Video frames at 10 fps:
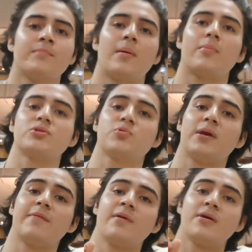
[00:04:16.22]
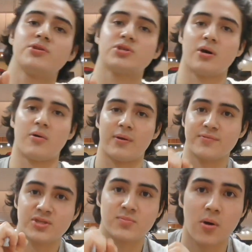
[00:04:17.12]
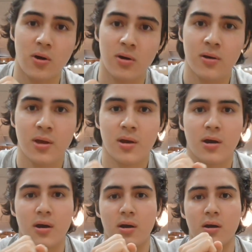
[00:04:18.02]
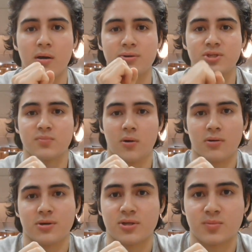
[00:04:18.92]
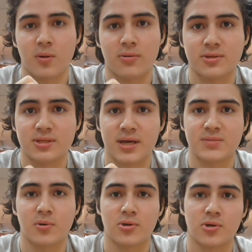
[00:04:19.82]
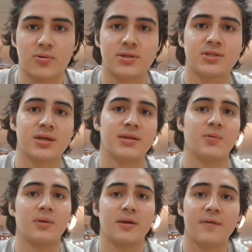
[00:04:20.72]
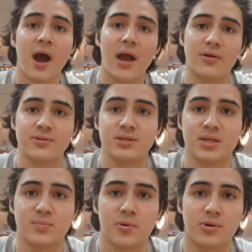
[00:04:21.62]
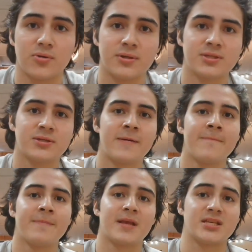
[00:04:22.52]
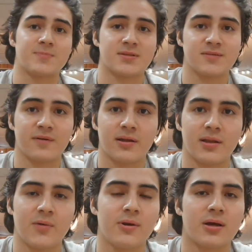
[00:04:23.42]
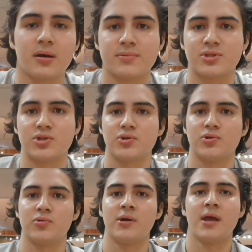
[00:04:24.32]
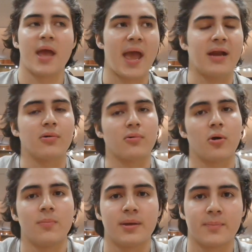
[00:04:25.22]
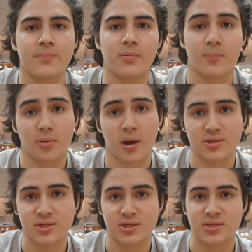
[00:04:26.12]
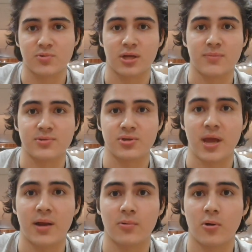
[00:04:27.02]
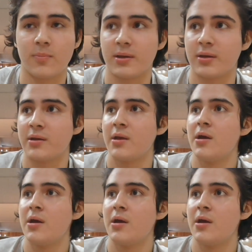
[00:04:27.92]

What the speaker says: Remember, so we have smaller in size motor units, and then we have higher in size motor units. And specifically, when it comes to anaerobic processes, when it comes to anaerobic,